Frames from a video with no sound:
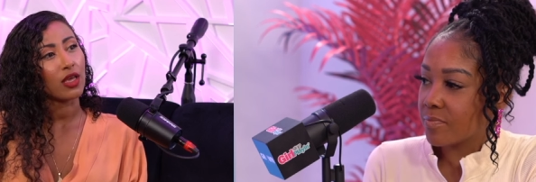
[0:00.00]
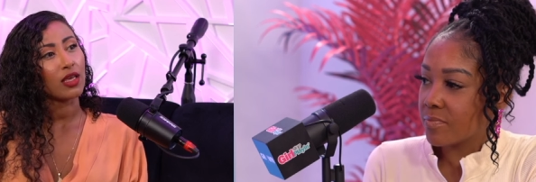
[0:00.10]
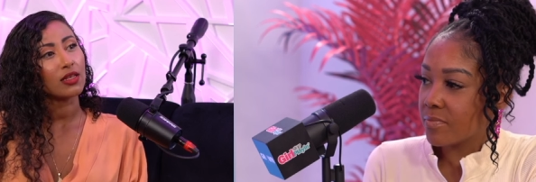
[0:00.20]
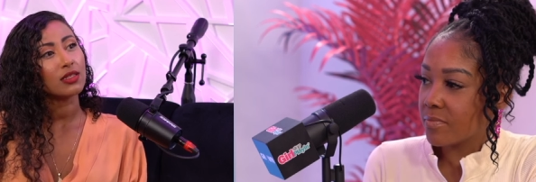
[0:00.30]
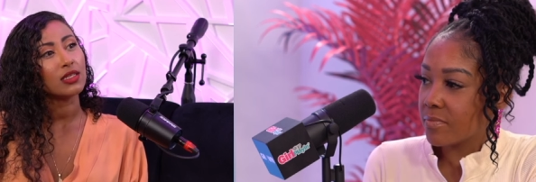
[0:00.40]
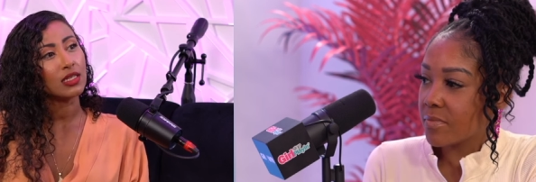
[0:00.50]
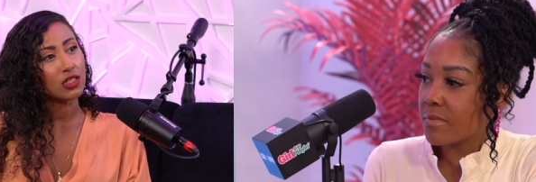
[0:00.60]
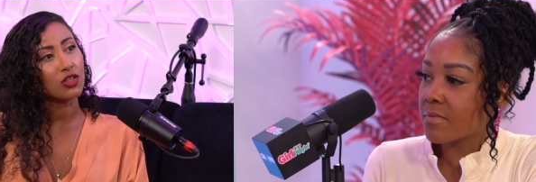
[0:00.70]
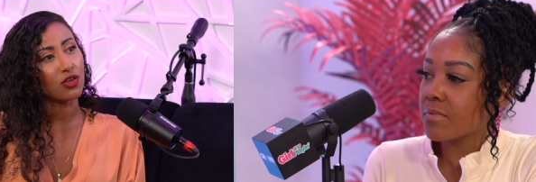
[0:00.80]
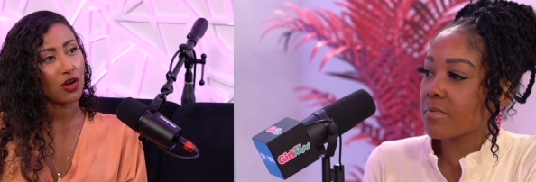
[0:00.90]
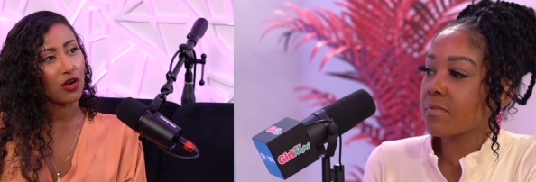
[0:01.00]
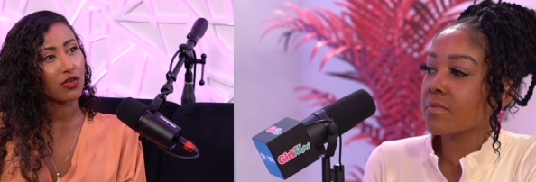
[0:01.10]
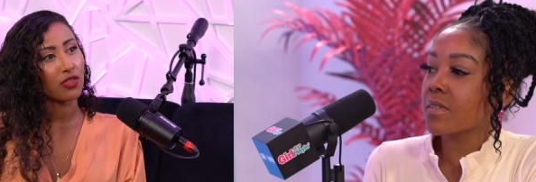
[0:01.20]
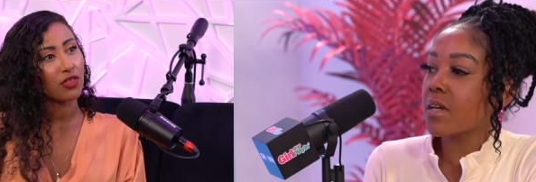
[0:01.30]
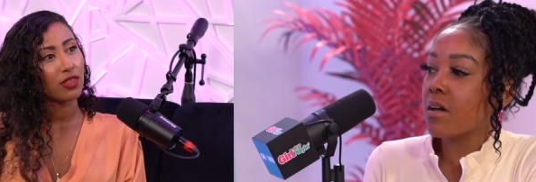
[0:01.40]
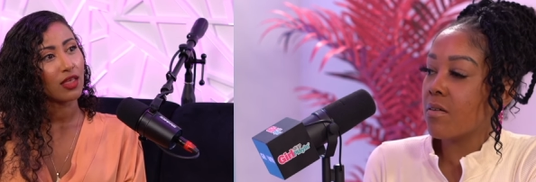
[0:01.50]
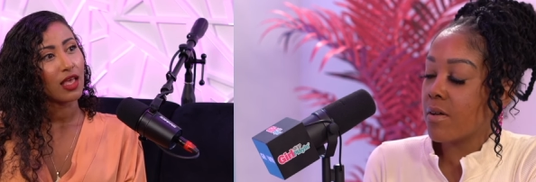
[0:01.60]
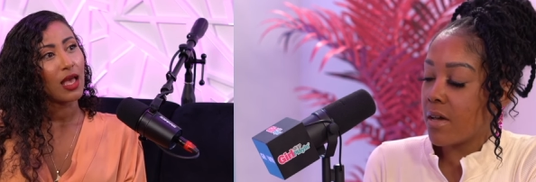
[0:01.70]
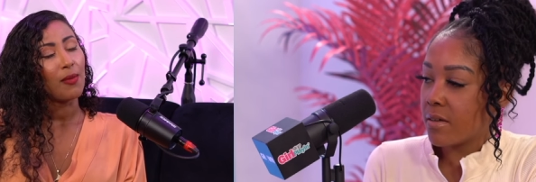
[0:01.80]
Speaker 1: it into the earth. Okay.